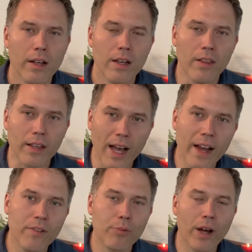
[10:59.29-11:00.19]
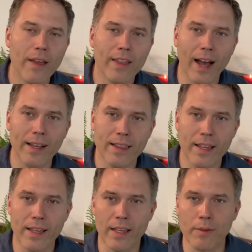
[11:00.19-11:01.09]
The kind of pride that I
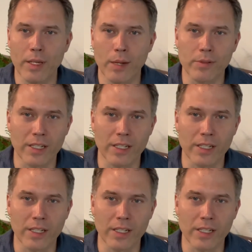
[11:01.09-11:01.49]
think becomes an